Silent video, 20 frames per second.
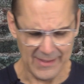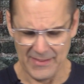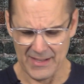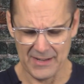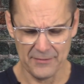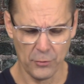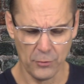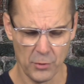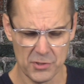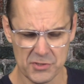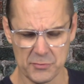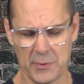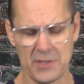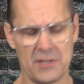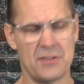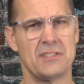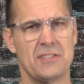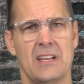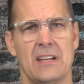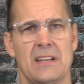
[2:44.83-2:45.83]
And then, of course,
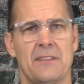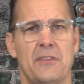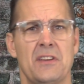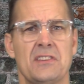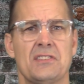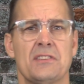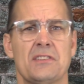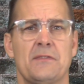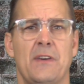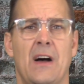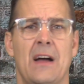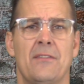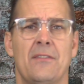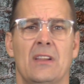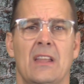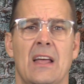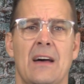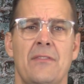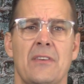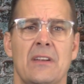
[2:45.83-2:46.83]
we understand Ephesians
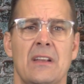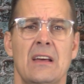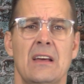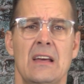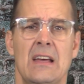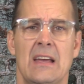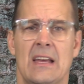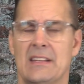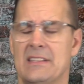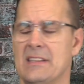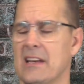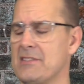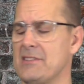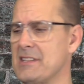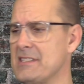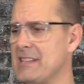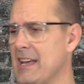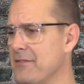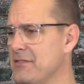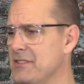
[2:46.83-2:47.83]
5:11. It
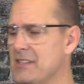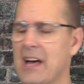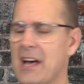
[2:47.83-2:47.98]
tells us, have